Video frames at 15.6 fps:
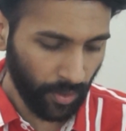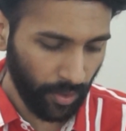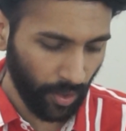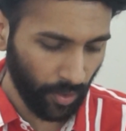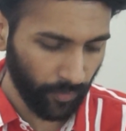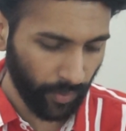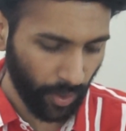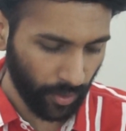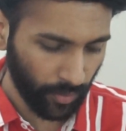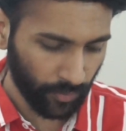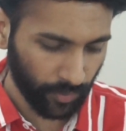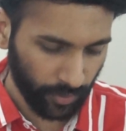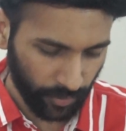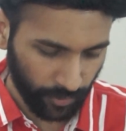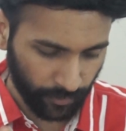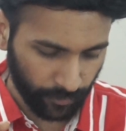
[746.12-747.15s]
Here we have
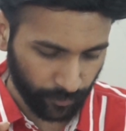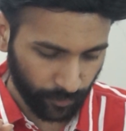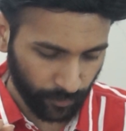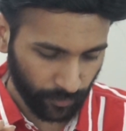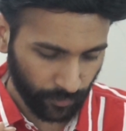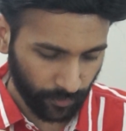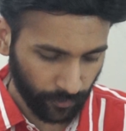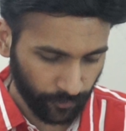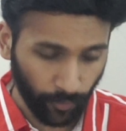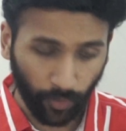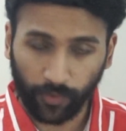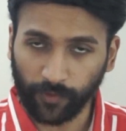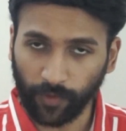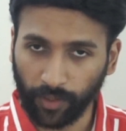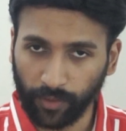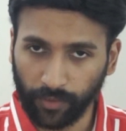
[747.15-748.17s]
got
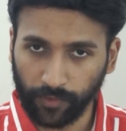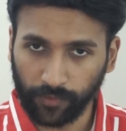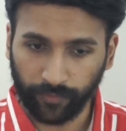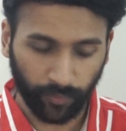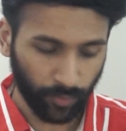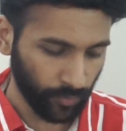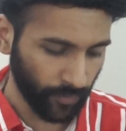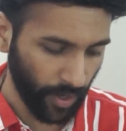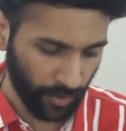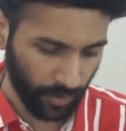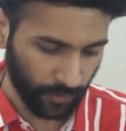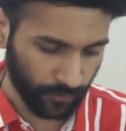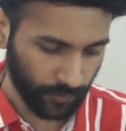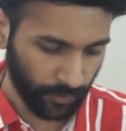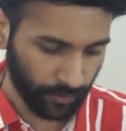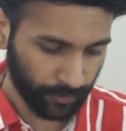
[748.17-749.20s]
4 Sangadis for
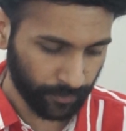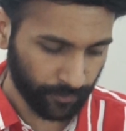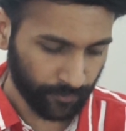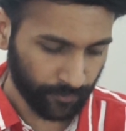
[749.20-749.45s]
Varanasi.